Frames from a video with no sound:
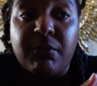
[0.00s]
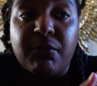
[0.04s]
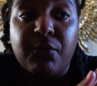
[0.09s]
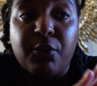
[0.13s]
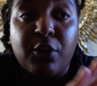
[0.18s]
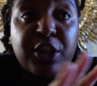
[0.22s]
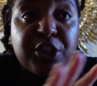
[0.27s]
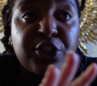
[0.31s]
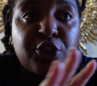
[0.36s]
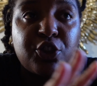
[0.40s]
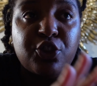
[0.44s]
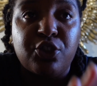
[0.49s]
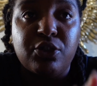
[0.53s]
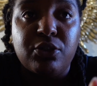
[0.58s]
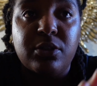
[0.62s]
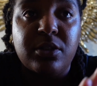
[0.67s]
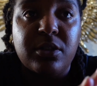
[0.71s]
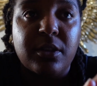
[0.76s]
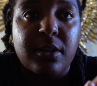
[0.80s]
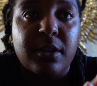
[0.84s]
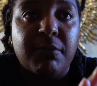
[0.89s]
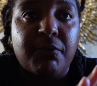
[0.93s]
fresh
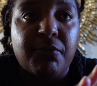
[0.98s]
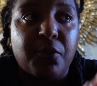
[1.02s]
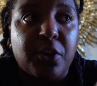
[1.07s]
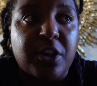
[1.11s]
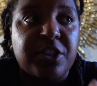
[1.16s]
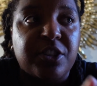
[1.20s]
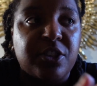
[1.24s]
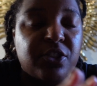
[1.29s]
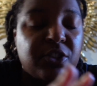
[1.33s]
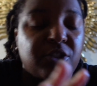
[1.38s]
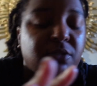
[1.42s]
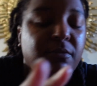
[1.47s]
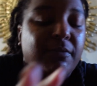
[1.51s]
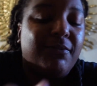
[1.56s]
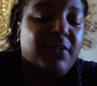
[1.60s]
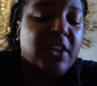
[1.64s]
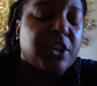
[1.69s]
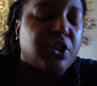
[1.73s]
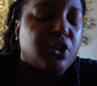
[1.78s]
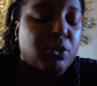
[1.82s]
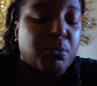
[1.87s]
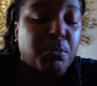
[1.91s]
juice and fresh
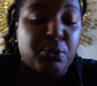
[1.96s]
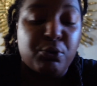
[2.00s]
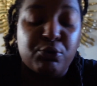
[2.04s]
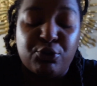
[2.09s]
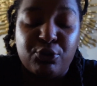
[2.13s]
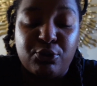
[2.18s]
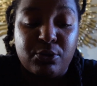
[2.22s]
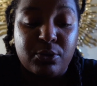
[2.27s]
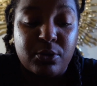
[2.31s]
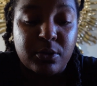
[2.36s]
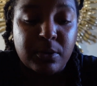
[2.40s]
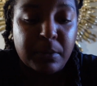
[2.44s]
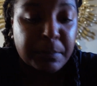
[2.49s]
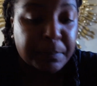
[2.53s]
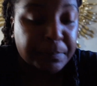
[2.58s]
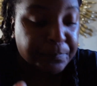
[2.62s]
vegetable juice.